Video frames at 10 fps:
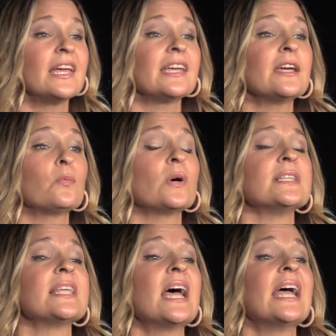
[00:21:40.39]
It
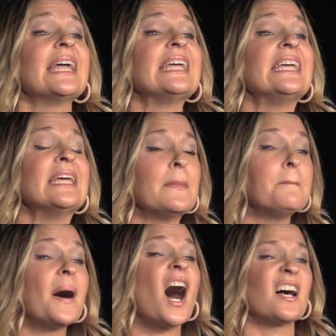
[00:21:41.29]
was
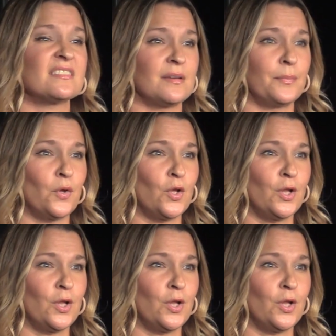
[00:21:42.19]
impossible.